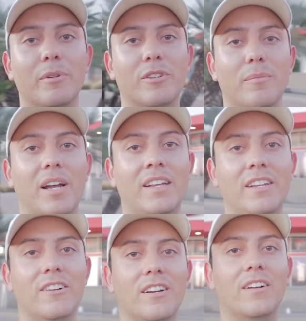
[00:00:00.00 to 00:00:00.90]
me turn back
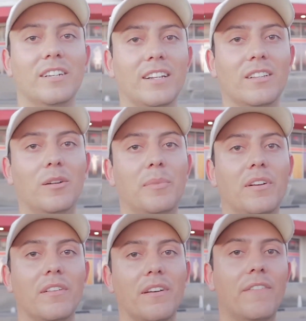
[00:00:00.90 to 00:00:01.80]
here now and get a little bit
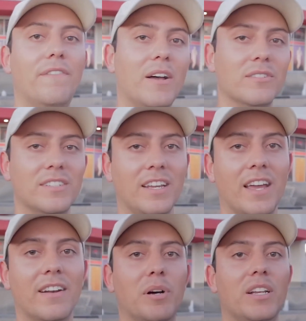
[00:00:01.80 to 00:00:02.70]
of fountains
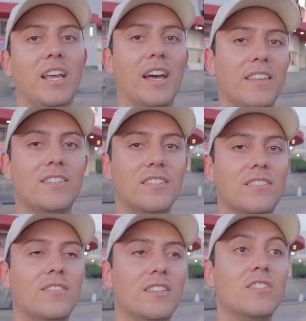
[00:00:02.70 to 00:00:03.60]
again. But yeah, this
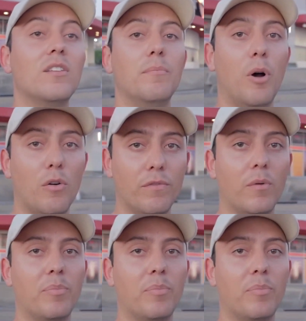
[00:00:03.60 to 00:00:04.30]
is the Movo